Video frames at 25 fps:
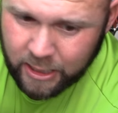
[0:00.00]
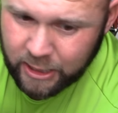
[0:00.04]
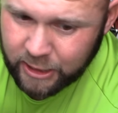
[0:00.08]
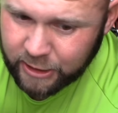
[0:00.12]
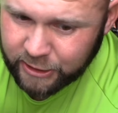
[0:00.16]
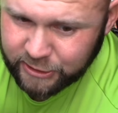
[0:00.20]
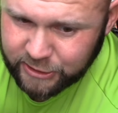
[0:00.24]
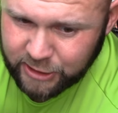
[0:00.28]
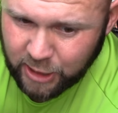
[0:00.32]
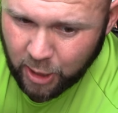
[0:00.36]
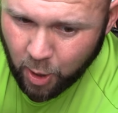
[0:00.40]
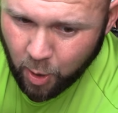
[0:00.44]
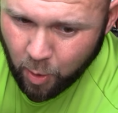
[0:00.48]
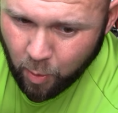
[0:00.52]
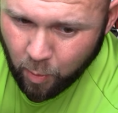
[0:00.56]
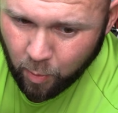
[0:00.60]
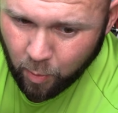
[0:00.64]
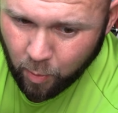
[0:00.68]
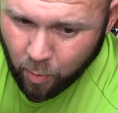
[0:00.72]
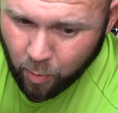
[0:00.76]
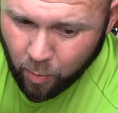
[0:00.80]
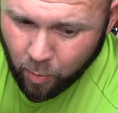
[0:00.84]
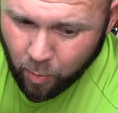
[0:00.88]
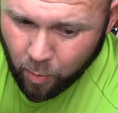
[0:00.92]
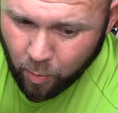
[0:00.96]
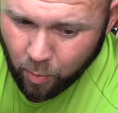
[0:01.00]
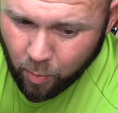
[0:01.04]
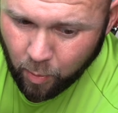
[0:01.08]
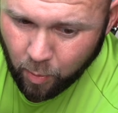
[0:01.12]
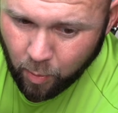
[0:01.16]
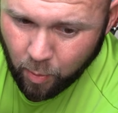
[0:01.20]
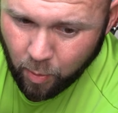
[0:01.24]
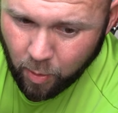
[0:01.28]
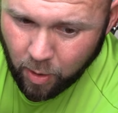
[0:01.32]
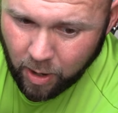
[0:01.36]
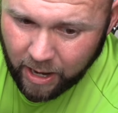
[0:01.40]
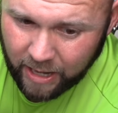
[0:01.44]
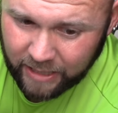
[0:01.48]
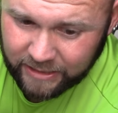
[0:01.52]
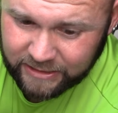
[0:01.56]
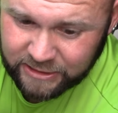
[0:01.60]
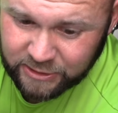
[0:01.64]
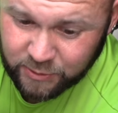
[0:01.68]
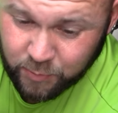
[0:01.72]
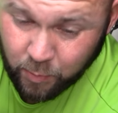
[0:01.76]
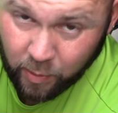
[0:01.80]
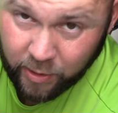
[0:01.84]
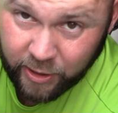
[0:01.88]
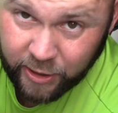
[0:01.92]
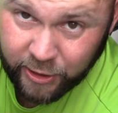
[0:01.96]
So I just
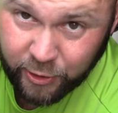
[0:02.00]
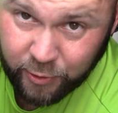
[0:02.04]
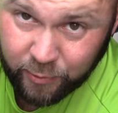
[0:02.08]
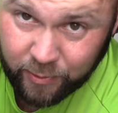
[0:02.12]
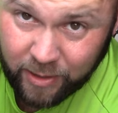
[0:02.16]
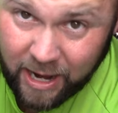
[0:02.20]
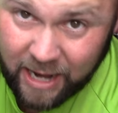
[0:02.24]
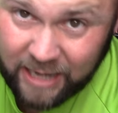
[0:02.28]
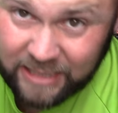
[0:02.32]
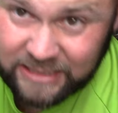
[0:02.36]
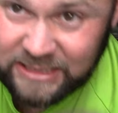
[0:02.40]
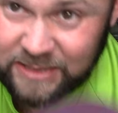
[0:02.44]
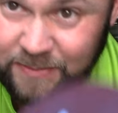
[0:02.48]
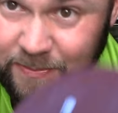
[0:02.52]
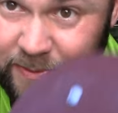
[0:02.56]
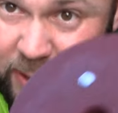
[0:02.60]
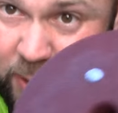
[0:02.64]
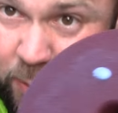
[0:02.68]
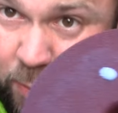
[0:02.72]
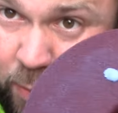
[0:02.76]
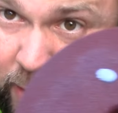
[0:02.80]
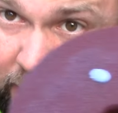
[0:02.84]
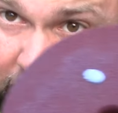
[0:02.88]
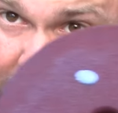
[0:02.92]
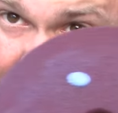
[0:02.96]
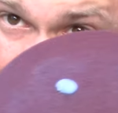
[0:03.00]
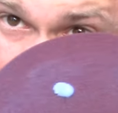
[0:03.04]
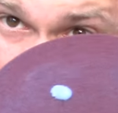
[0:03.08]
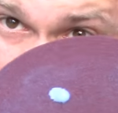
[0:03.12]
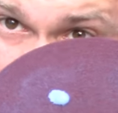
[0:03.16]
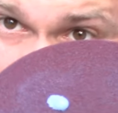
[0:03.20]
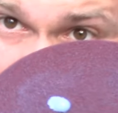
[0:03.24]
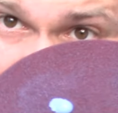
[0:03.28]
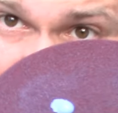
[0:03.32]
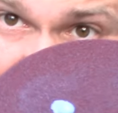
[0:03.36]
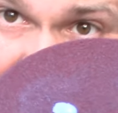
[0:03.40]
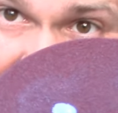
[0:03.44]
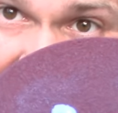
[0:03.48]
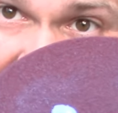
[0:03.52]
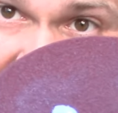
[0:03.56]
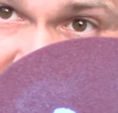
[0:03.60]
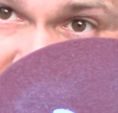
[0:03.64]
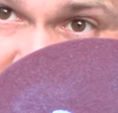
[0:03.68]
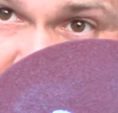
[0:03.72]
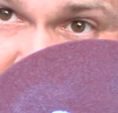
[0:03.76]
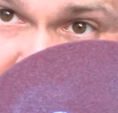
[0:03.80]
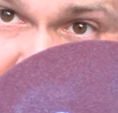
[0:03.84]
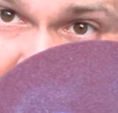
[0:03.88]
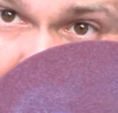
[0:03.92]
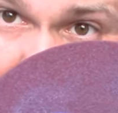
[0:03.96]
wanted you guys to be aware that
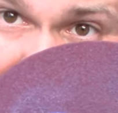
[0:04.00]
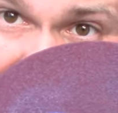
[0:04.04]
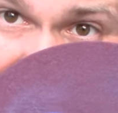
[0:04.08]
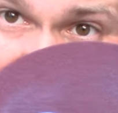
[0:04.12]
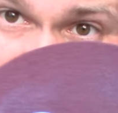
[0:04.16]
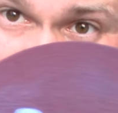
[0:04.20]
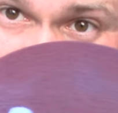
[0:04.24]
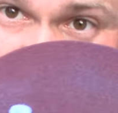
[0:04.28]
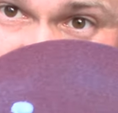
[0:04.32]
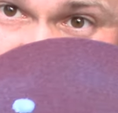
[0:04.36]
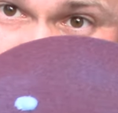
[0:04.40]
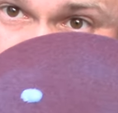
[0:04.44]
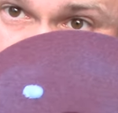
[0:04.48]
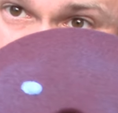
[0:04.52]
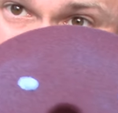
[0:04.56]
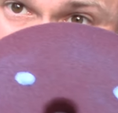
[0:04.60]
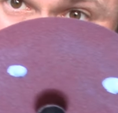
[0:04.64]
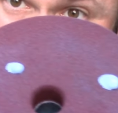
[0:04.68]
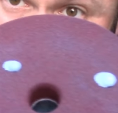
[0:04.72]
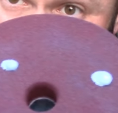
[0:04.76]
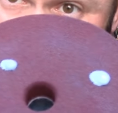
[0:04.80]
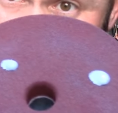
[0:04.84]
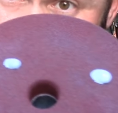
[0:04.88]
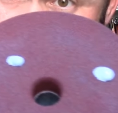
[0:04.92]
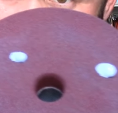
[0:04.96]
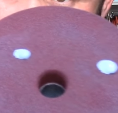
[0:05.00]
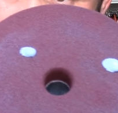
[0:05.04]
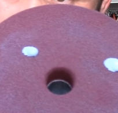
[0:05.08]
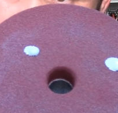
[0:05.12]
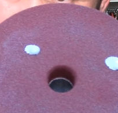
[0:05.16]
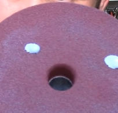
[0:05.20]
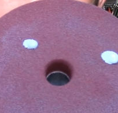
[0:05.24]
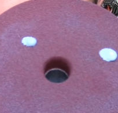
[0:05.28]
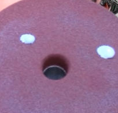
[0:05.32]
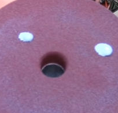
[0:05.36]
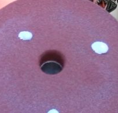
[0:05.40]
after the pad is primed, and this